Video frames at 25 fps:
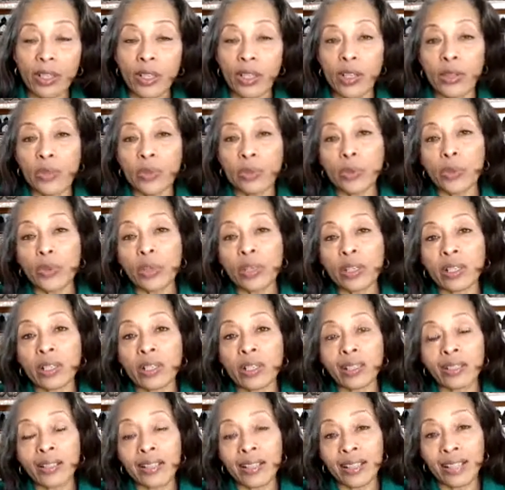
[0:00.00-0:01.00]
through
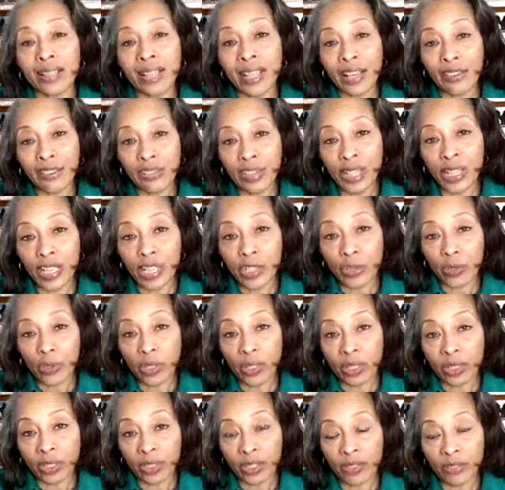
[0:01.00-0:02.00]
the left
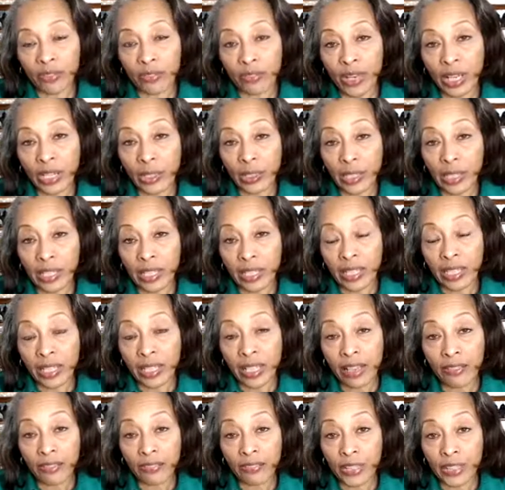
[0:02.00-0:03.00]
atria and then finally the
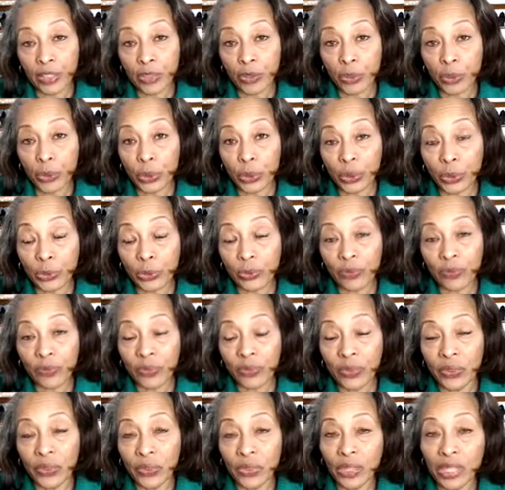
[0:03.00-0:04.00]
left ventricle
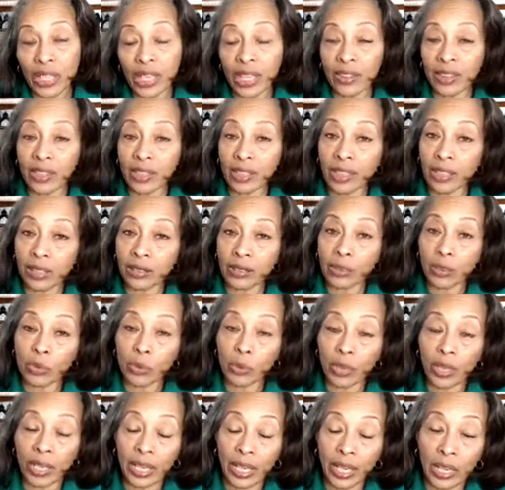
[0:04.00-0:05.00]
and then through
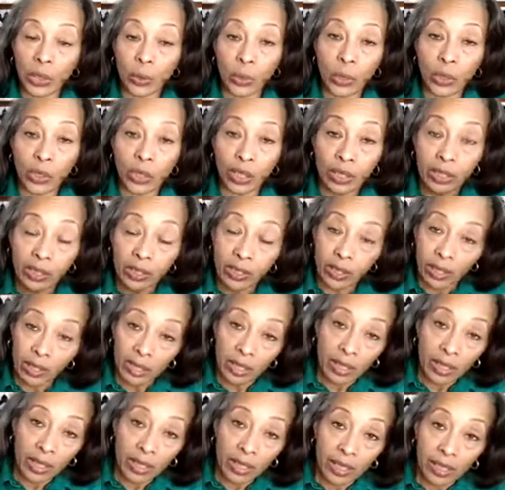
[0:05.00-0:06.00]
the aorta
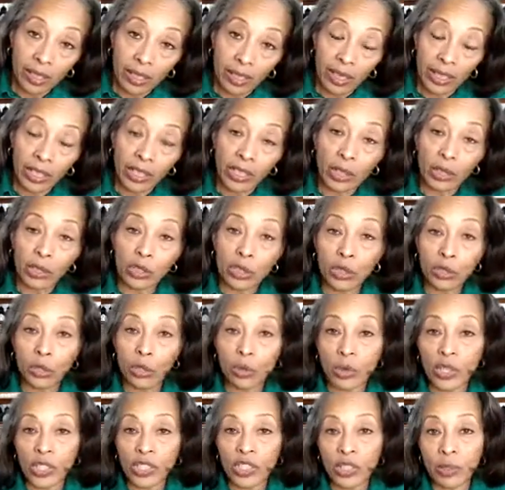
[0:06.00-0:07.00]
and goes through the
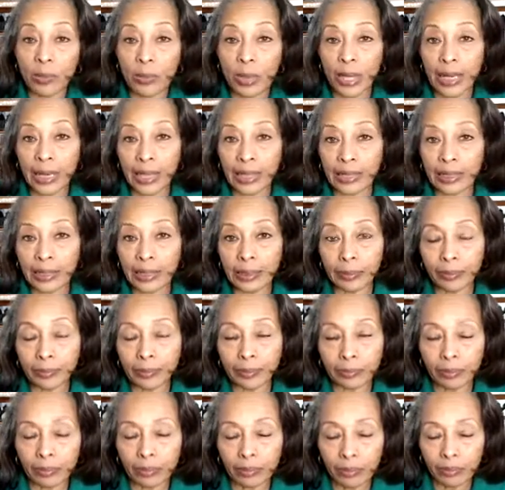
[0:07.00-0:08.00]
rest of the body.
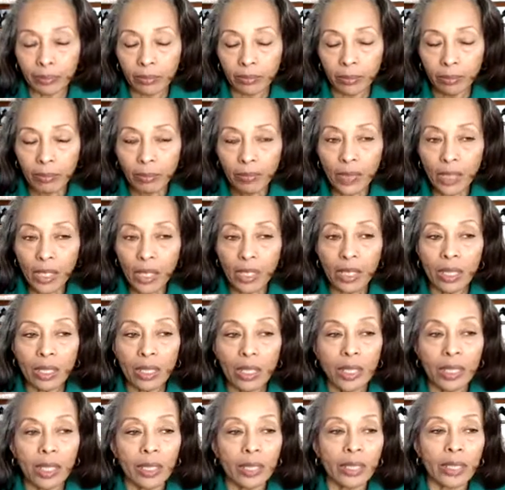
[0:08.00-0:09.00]

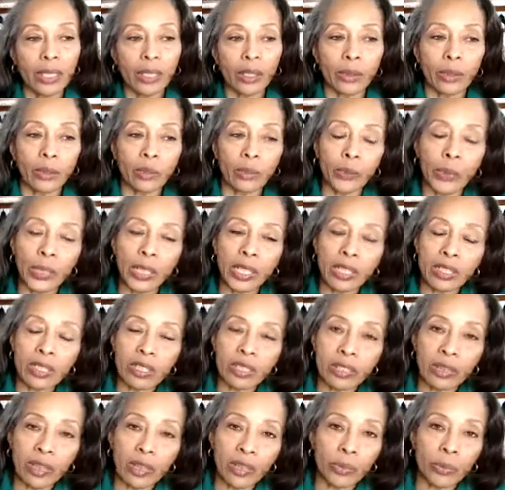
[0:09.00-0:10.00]
Now, we can
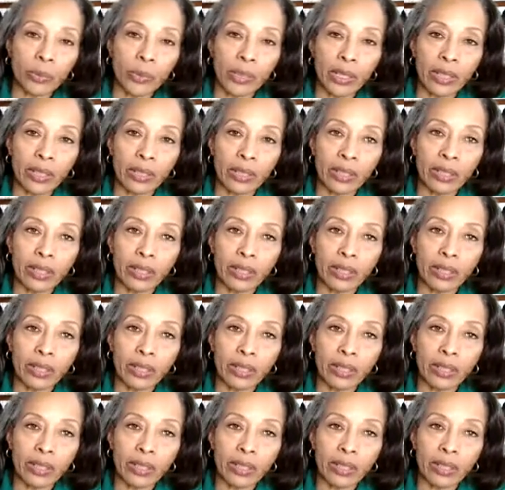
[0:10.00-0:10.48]
start with